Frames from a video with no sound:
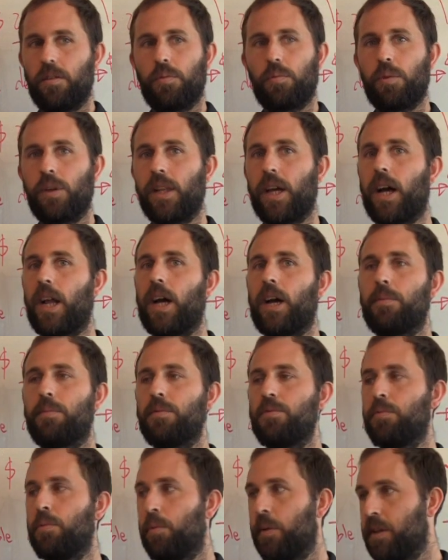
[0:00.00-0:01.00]
when that
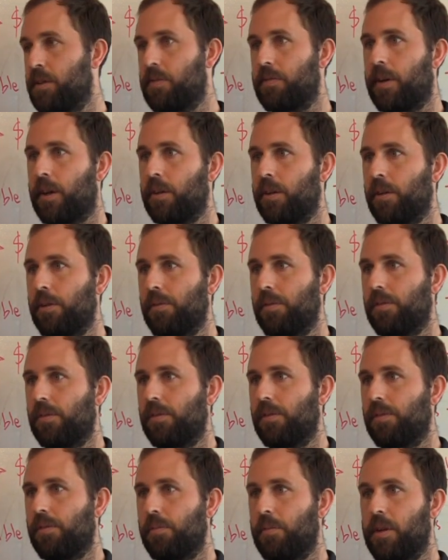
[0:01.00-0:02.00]
happens, we raise the value.
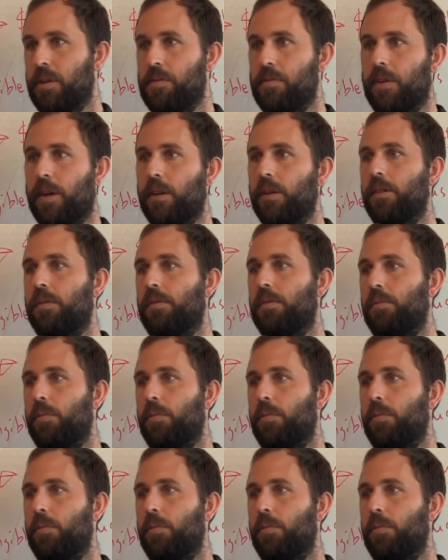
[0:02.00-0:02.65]
We raise the value,